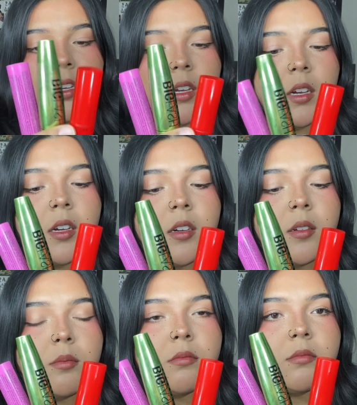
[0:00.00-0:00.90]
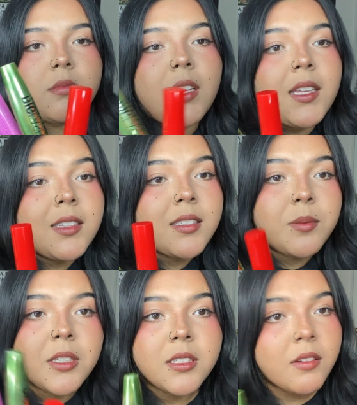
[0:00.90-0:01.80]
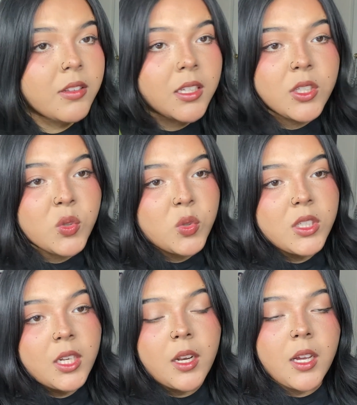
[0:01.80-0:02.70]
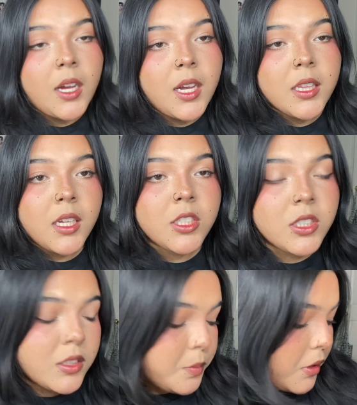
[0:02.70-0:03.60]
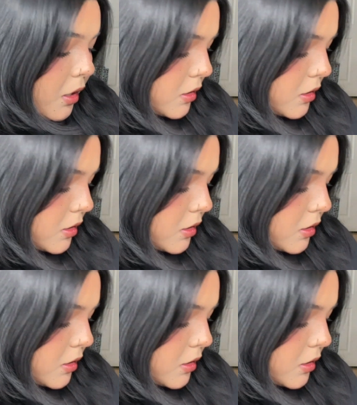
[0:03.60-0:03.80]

and some days I feel like doing eyelashes, but not